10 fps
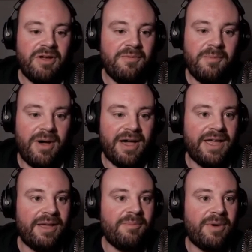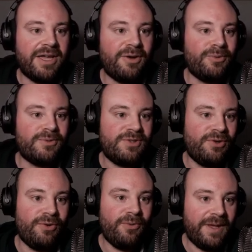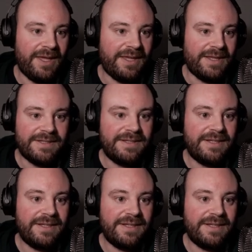my go-to is